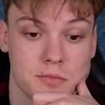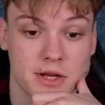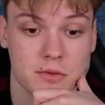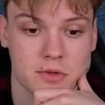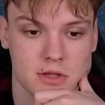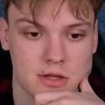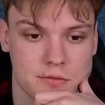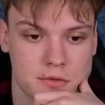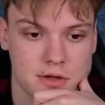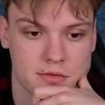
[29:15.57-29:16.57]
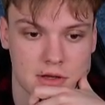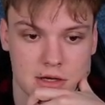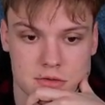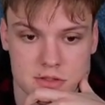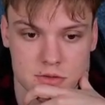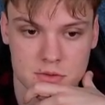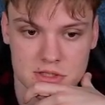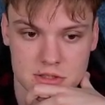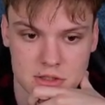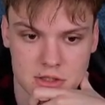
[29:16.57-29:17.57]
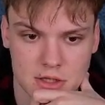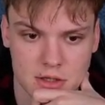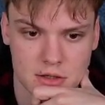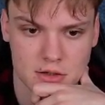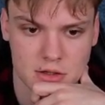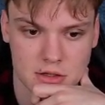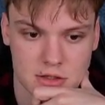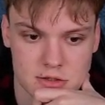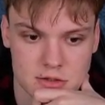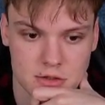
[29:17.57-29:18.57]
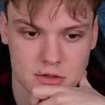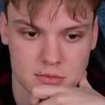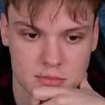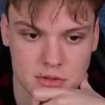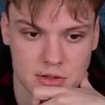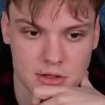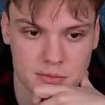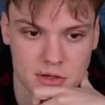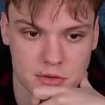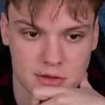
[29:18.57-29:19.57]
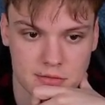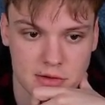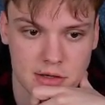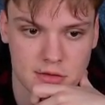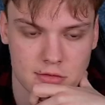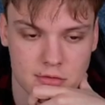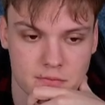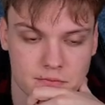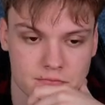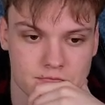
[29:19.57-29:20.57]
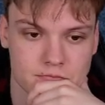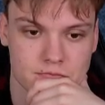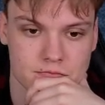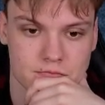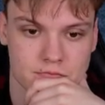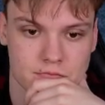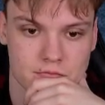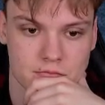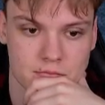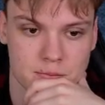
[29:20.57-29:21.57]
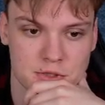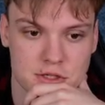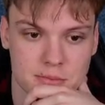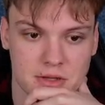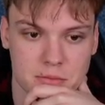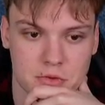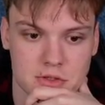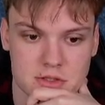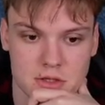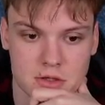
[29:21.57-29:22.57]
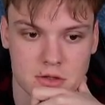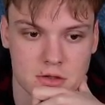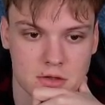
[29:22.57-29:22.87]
break with d4 if he allows it once again. He does not, but now my rook infiltrates. Bishop and pawn is hanging.